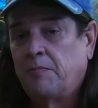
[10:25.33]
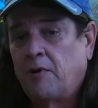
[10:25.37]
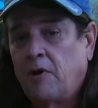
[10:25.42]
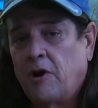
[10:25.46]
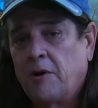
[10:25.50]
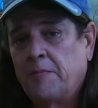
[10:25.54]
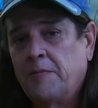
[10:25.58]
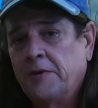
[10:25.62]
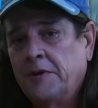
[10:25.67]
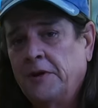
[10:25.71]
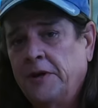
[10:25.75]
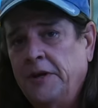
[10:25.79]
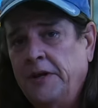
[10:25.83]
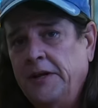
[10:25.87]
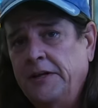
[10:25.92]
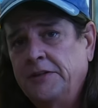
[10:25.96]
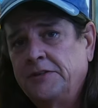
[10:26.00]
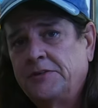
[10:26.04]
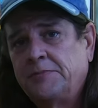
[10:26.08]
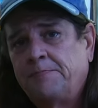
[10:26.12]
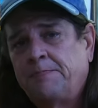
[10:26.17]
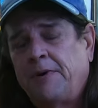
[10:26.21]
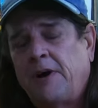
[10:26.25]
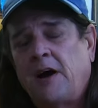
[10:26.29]
Bourbon.
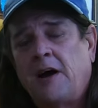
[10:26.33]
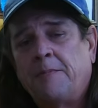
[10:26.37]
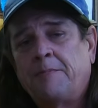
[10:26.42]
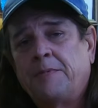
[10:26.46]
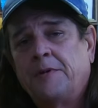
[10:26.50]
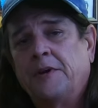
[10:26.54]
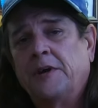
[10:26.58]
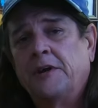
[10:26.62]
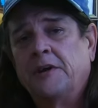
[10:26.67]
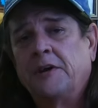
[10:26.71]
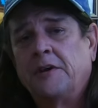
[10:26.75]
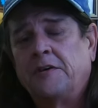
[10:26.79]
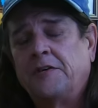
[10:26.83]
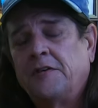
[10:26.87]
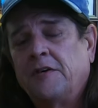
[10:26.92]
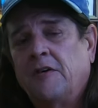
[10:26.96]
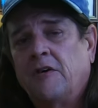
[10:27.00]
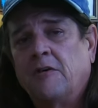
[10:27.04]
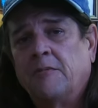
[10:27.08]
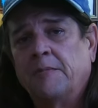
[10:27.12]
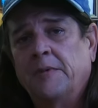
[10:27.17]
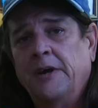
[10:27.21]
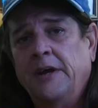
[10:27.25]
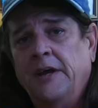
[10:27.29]
He's popping in to
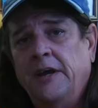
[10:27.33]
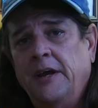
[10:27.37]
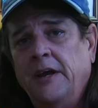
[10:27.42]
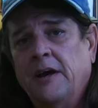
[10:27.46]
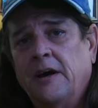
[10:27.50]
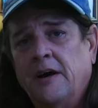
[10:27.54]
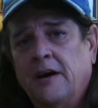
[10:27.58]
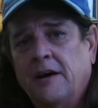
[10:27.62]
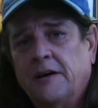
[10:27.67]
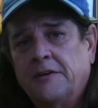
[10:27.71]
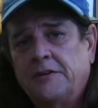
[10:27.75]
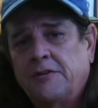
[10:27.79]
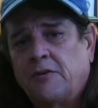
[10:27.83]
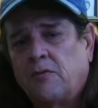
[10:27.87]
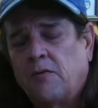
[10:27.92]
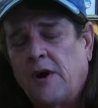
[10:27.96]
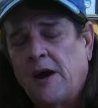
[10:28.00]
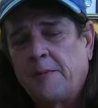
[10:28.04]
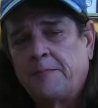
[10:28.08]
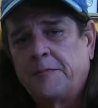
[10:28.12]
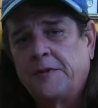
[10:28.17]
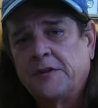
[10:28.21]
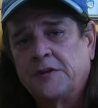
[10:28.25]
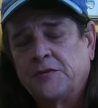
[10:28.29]
tell me to
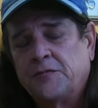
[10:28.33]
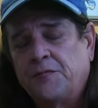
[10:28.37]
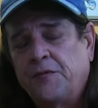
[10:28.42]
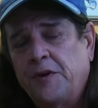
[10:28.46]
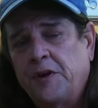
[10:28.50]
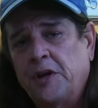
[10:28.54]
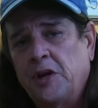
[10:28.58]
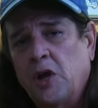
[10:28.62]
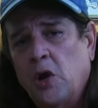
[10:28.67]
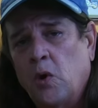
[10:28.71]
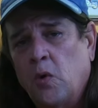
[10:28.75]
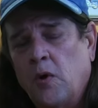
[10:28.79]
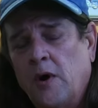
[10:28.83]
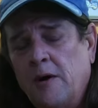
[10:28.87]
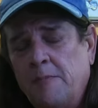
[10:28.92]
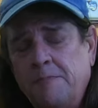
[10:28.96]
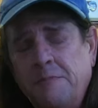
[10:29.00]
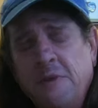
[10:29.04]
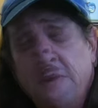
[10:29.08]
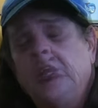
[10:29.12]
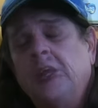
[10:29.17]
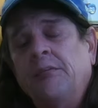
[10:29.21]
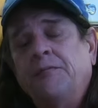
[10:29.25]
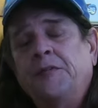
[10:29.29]
wrap this video
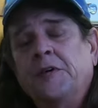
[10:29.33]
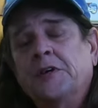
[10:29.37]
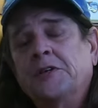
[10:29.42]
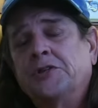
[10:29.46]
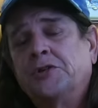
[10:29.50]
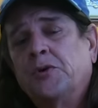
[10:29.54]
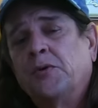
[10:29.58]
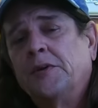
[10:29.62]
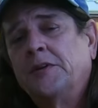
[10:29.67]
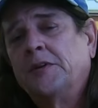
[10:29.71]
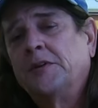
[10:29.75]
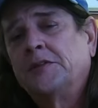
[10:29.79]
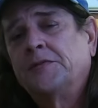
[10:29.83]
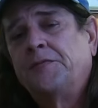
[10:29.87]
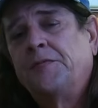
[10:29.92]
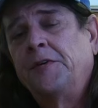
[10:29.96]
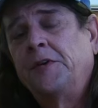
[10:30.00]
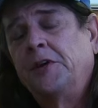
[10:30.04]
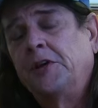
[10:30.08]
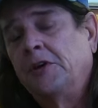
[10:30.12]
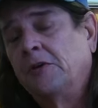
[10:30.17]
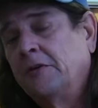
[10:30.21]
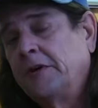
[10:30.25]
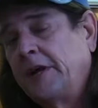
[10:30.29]
up. If you enjoyed this
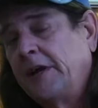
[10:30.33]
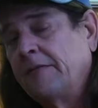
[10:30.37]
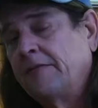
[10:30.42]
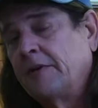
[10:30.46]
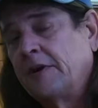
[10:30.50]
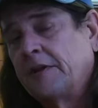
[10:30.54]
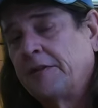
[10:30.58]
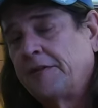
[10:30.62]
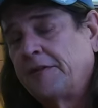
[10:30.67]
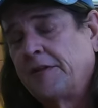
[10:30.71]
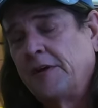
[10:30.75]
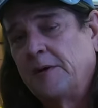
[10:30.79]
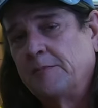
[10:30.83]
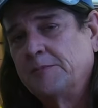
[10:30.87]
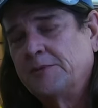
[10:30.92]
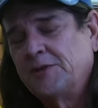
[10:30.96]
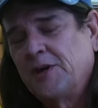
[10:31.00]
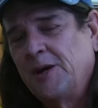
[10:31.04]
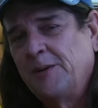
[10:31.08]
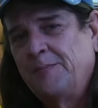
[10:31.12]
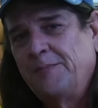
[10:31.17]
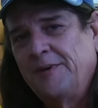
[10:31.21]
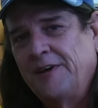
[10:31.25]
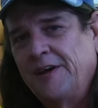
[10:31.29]
video, give it a thumbs
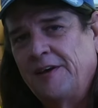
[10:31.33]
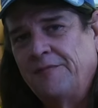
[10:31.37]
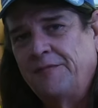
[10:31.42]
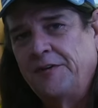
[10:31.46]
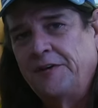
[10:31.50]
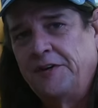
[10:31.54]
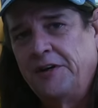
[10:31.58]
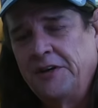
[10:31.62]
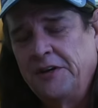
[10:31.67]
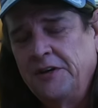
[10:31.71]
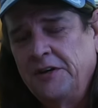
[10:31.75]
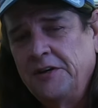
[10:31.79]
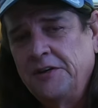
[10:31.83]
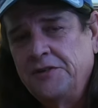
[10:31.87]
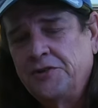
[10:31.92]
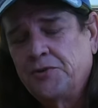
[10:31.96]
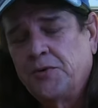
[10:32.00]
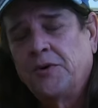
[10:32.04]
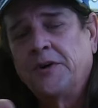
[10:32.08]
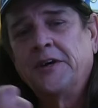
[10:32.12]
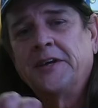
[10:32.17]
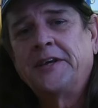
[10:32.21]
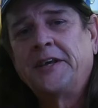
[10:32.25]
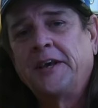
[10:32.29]
up. If you didn't
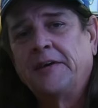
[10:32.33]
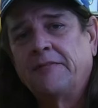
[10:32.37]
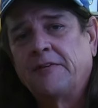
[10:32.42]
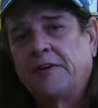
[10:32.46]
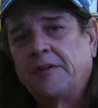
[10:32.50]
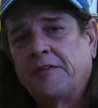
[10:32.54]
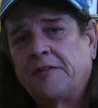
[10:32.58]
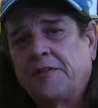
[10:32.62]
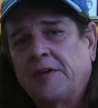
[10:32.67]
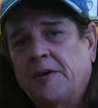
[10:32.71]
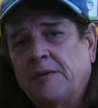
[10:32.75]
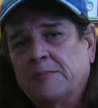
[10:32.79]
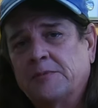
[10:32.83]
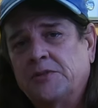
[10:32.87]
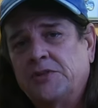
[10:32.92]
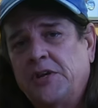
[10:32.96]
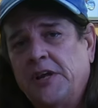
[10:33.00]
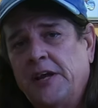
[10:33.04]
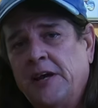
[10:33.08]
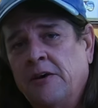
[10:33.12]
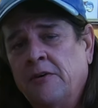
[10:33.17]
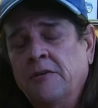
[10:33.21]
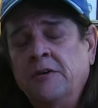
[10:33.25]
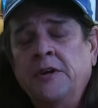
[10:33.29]
enjoy it, give it a thumbs
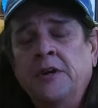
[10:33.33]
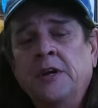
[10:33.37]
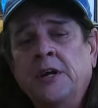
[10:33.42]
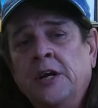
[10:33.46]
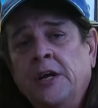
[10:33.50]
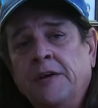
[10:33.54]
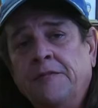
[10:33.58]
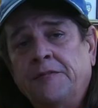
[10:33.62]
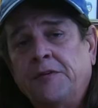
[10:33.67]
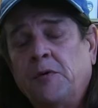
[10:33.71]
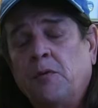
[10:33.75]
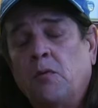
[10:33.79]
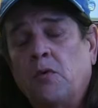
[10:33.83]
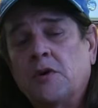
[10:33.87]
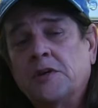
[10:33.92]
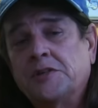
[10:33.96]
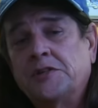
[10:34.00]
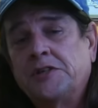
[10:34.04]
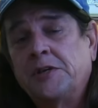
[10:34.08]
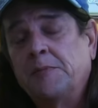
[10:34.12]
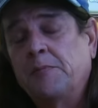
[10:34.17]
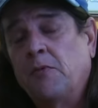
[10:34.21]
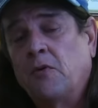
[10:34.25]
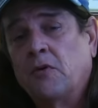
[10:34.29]
down. If you want
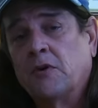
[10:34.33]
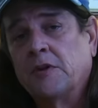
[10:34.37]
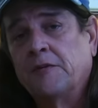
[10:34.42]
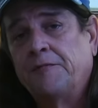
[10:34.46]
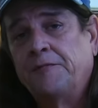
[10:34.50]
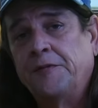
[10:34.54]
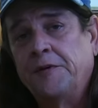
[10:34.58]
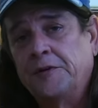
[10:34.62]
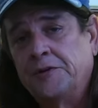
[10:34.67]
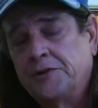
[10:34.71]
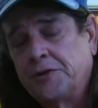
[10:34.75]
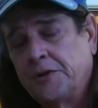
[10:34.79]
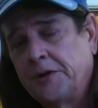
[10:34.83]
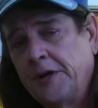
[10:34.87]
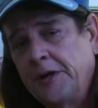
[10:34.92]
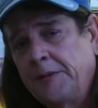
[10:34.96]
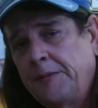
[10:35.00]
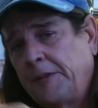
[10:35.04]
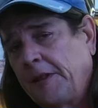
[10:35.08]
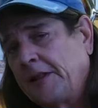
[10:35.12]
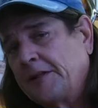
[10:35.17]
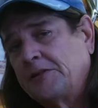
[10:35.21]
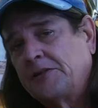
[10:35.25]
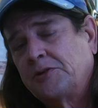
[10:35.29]
to see more in the future,
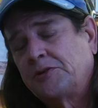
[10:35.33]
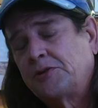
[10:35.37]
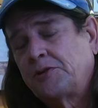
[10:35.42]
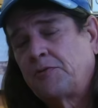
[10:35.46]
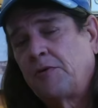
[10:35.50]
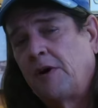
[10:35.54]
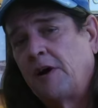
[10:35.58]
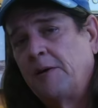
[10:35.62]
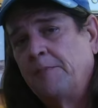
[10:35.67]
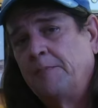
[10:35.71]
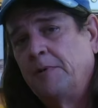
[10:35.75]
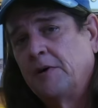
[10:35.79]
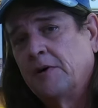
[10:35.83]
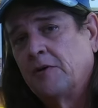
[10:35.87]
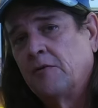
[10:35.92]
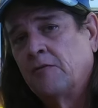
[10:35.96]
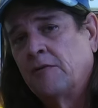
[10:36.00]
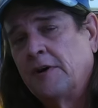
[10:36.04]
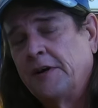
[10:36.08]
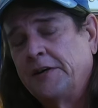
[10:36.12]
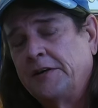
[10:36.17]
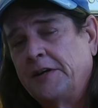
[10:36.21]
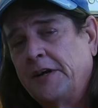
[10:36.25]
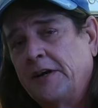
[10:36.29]
hit that subscribe button
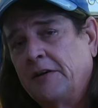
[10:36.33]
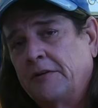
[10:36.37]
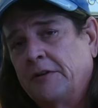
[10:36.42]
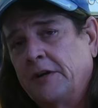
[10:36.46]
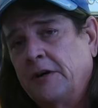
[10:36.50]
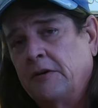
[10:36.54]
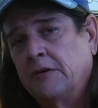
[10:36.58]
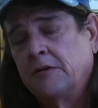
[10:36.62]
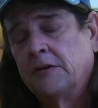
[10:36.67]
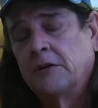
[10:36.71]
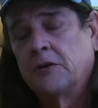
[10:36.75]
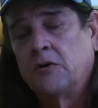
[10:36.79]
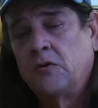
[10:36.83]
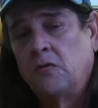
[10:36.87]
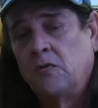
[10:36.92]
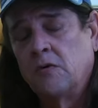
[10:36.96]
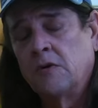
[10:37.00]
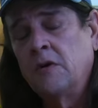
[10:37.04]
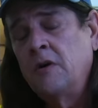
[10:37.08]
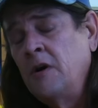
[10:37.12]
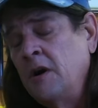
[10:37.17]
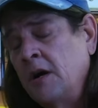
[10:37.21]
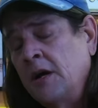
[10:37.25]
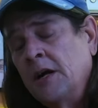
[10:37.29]
right down there in the
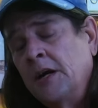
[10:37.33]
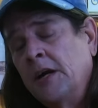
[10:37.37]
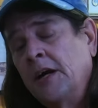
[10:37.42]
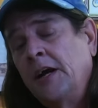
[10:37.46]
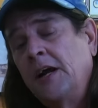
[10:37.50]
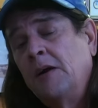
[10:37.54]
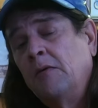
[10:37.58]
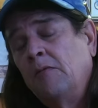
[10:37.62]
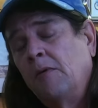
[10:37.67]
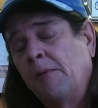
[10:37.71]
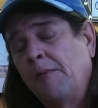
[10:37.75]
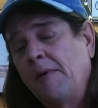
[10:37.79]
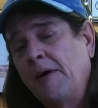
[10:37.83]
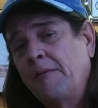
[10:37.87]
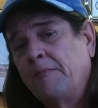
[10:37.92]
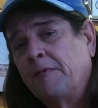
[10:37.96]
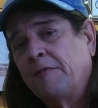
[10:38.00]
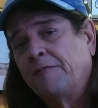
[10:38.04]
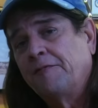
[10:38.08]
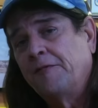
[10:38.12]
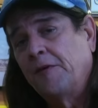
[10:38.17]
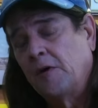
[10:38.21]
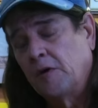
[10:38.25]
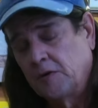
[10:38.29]
corner. And
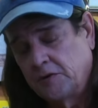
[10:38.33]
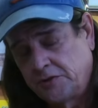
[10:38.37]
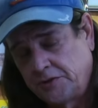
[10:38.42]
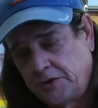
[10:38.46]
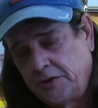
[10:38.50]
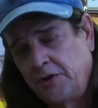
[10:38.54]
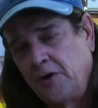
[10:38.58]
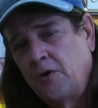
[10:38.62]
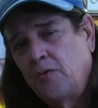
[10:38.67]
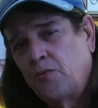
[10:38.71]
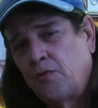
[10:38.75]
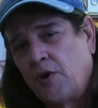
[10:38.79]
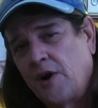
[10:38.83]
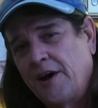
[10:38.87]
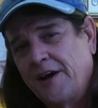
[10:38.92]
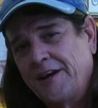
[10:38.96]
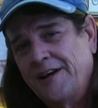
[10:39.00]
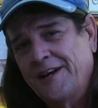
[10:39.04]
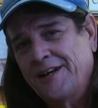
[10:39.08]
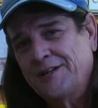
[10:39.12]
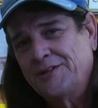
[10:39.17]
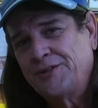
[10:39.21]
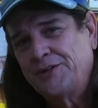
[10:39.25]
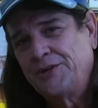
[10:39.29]
remember, folks, go
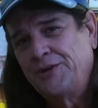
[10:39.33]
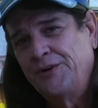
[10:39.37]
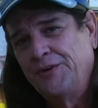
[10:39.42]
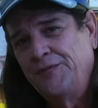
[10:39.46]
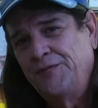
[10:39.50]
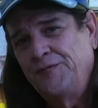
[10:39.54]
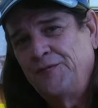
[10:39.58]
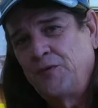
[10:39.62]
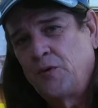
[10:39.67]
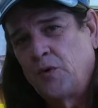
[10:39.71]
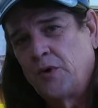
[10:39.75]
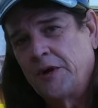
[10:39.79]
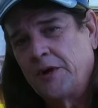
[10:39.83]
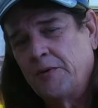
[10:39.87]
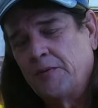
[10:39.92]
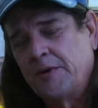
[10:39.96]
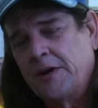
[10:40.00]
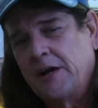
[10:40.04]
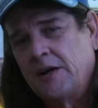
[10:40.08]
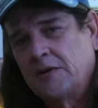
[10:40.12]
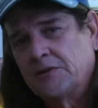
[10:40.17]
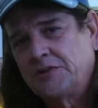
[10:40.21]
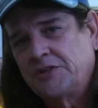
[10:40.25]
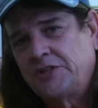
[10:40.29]
riding. It's good for you.
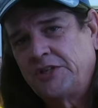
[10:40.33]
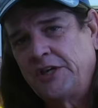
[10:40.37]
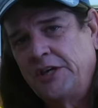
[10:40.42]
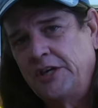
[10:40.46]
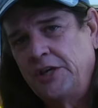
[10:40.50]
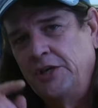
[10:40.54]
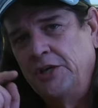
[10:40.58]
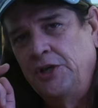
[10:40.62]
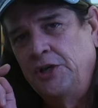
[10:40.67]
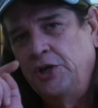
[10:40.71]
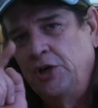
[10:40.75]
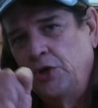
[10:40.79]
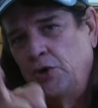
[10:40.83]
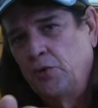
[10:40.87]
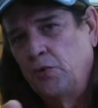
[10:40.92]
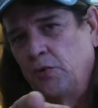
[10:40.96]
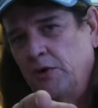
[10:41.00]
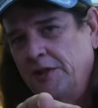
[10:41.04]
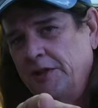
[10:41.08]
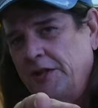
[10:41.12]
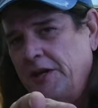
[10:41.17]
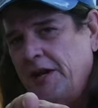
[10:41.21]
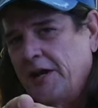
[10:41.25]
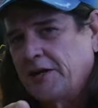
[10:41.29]
And I'll see
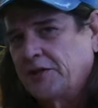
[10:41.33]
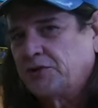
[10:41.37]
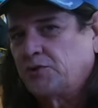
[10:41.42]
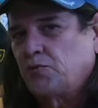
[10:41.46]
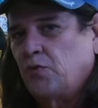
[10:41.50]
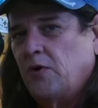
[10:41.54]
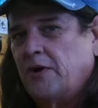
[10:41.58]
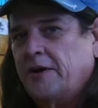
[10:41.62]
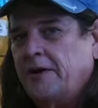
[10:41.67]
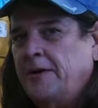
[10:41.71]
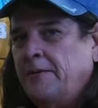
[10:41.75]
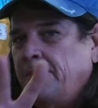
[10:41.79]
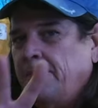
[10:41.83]
you in the next one.